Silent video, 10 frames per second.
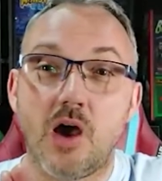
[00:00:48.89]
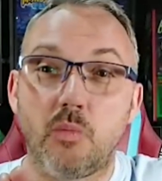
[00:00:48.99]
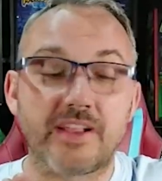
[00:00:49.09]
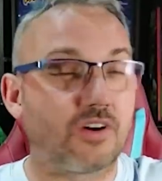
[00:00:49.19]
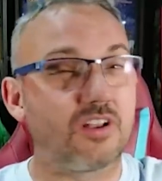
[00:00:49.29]

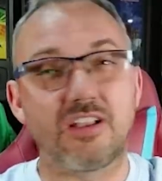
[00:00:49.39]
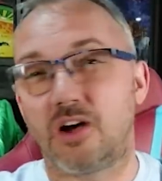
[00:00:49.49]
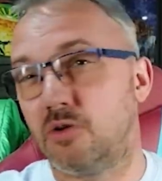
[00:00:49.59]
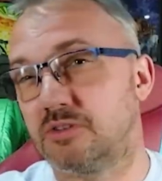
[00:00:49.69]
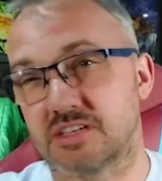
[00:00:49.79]
We got
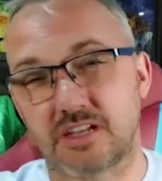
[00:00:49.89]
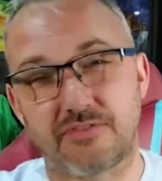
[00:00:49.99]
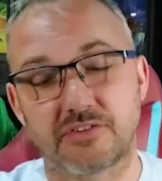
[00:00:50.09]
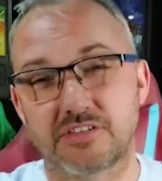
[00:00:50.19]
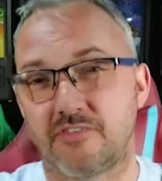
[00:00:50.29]
loads of
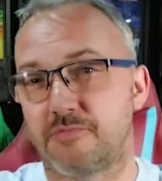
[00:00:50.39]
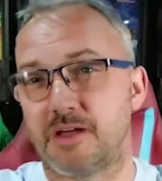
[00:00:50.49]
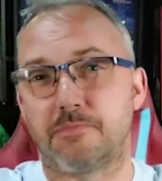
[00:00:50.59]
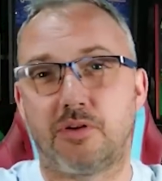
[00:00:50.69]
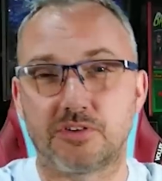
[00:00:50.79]
stuff from
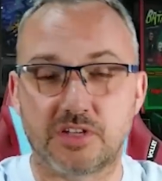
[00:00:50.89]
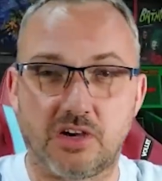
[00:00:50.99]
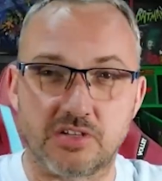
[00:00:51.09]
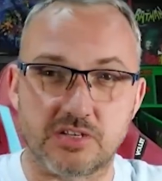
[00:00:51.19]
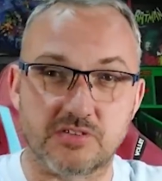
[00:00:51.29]
our
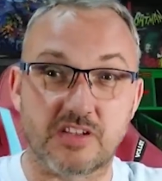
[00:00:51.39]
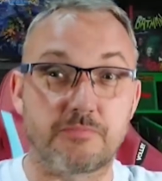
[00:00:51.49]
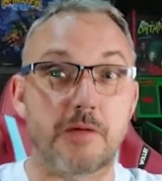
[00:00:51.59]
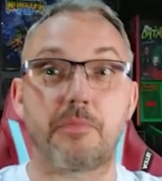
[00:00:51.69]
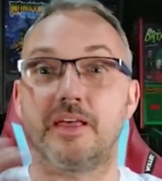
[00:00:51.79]
podcast, loads of stuff
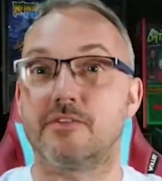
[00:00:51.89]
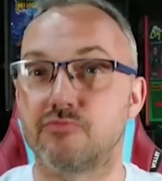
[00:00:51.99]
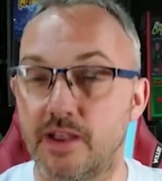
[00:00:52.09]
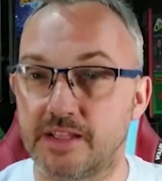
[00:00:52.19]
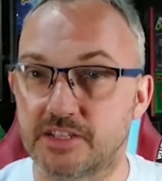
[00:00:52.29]
from our player
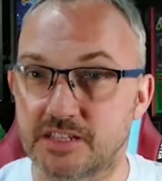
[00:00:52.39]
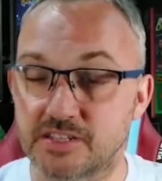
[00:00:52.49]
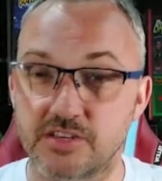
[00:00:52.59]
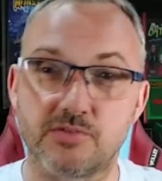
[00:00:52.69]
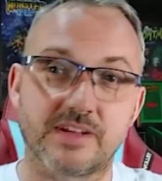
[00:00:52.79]
rating,
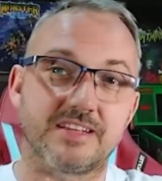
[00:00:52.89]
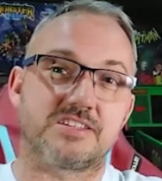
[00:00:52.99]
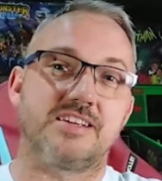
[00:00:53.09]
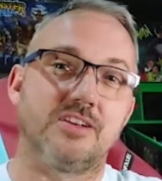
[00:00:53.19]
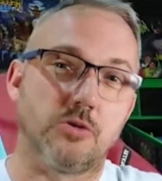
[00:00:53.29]
so you'll get to
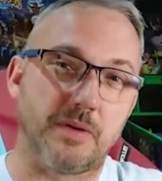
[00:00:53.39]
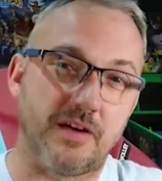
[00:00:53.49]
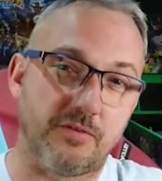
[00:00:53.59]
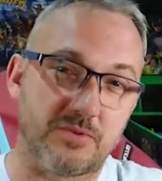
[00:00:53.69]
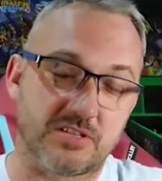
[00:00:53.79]
see a little bit
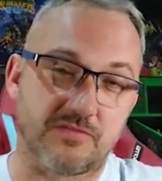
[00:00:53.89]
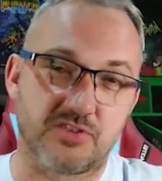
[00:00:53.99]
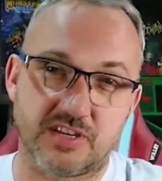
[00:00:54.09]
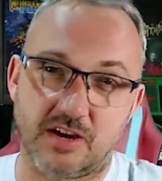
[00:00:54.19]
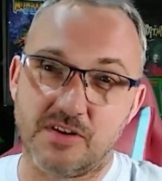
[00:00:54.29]
of what myself
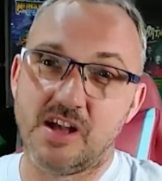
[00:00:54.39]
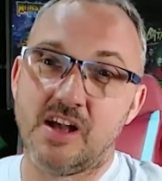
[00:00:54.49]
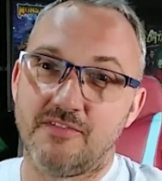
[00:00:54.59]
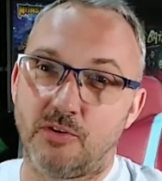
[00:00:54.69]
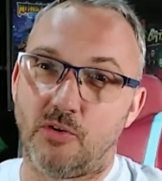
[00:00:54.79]
and Gio
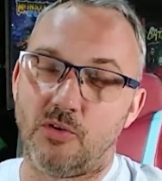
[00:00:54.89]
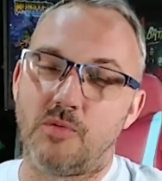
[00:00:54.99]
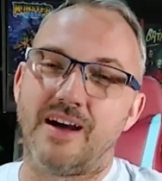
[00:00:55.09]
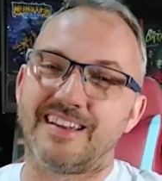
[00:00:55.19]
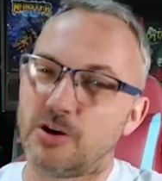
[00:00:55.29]
thought,
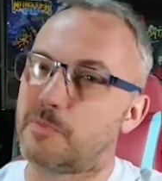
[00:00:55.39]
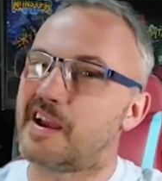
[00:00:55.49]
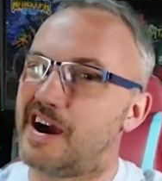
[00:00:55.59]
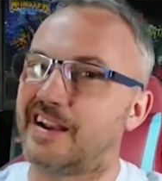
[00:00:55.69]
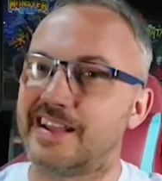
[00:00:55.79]
a little
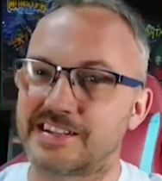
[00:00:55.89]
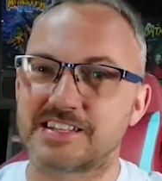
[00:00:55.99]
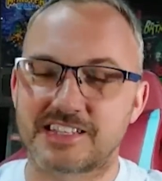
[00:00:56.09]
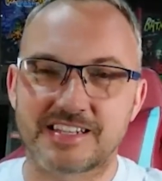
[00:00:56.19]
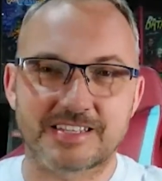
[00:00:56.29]
bit
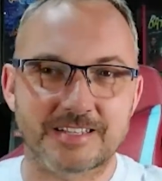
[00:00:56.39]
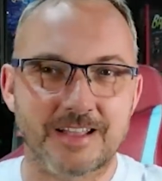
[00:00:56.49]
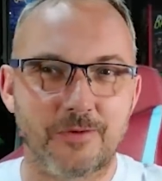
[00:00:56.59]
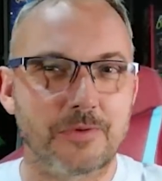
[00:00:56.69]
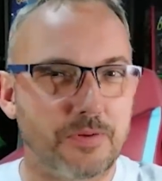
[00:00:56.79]
unedited.
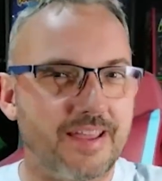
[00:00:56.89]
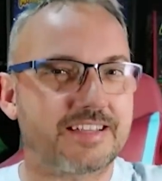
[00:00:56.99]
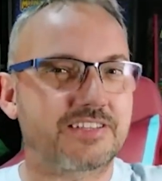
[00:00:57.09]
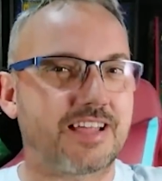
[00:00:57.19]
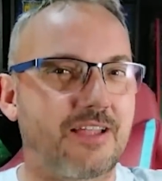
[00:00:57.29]
We
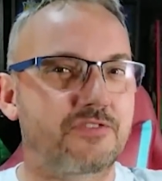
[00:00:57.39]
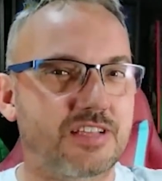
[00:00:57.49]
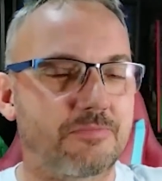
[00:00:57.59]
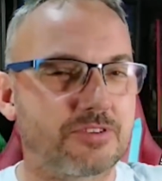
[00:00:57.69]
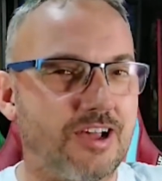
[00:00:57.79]
play it safe
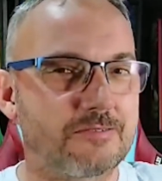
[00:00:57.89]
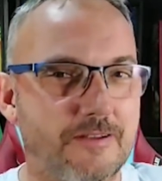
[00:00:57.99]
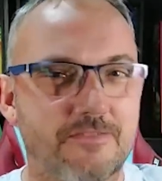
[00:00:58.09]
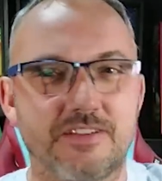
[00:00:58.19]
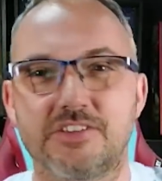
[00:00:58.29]
sometimes
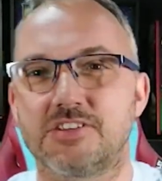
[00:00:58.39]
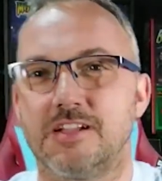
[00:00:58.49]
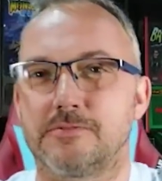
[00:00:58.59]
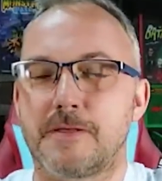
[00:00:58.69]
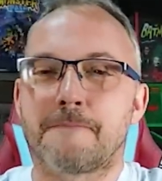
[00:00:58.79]
over on these
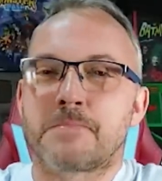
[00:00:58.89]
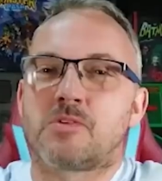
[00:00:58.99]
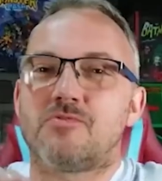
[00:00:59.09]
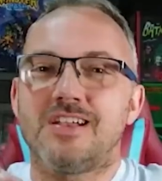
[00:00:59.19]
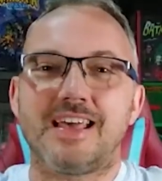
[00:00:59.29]
channels.
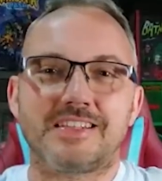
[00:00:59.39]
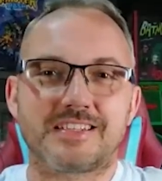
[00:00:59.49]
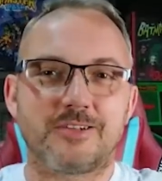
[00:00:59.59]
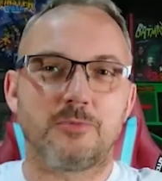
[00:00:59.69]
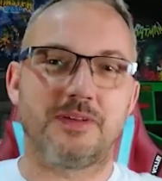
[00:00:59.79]

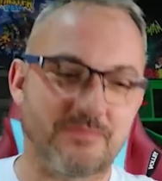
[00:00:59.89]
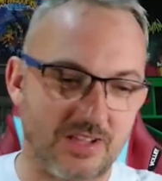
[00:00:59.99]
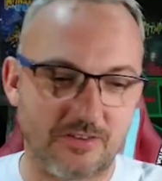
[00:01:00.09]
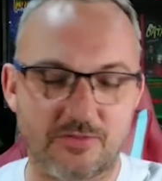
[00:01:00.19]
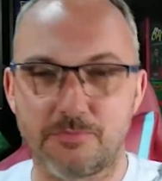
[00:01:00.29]
Relax a little bit
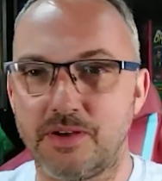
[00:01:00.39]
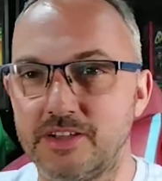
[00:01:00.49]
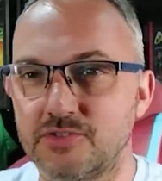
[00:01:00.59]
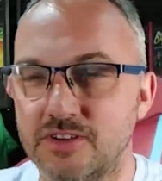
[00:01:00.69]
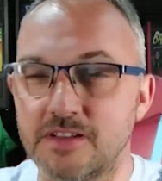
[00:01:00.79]
over on
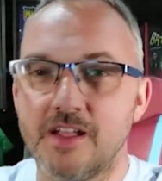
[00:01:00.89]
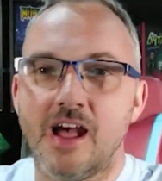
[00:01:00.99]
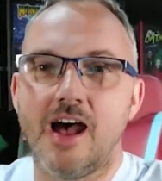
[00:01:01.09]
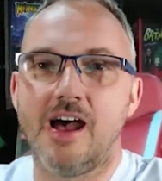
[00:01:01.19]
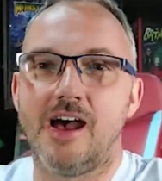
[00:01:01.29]
Patreon,
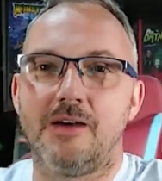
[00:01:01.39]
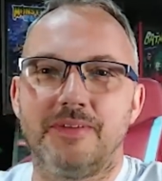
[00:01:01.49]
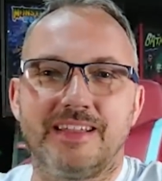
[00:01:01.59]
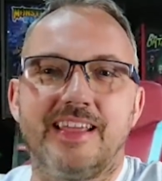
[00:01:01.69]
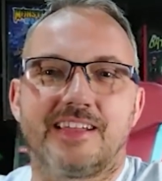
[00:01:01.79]

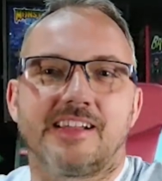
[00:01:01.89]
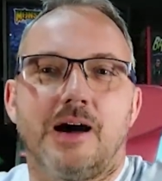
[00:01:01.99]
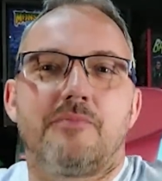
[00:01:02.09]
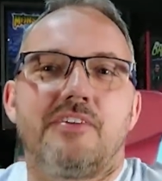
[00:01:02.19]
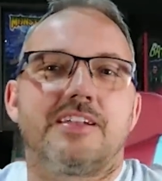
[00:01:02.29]
and in the
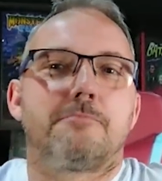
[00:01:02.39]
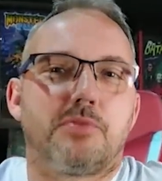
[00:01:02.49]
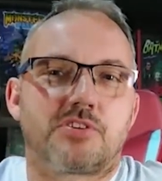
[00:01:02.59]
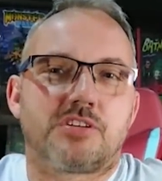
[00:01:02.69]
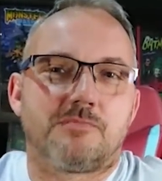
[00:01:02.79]
comfort, in the
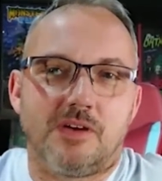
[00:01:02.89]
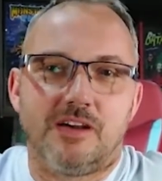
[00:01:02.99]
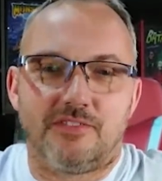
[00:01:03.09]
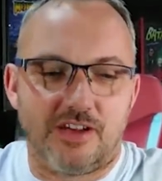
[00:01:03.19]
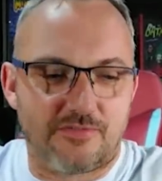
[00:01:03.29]
bosom
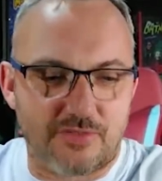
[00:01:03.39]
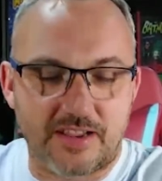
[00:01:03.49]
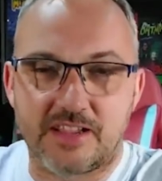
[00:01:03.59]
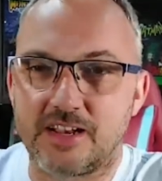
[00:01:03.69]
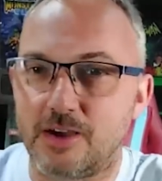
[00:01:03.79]
of
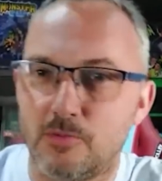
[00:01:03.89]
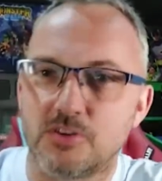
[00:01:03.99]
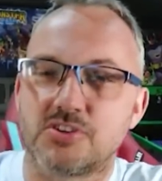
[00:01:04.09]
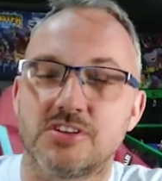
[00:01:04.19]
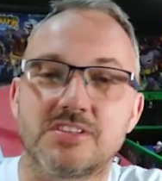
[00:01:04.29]
regular
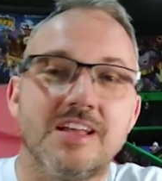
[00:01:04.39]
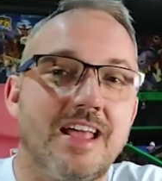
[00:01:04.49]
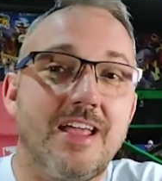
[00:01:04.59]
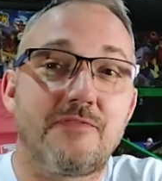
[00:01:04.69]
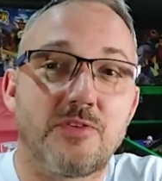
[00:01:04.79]
watchers,
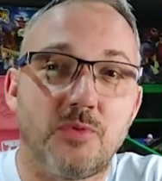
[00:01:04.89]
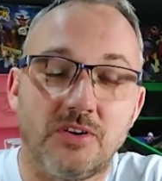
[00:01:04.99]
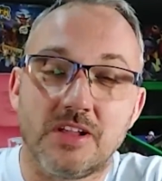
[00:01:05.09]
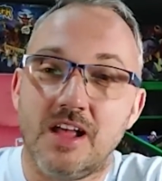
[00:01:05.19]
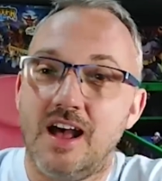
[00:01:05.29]
if you
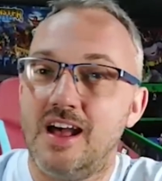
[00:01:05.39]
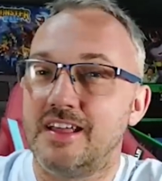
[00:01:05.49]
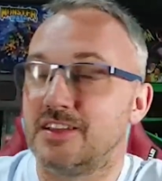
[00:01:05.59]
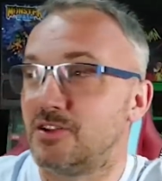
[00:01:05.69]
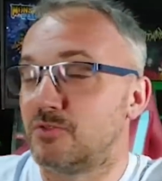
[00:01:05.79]
want.
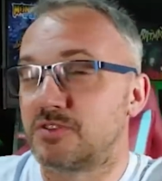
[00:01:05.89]
You'll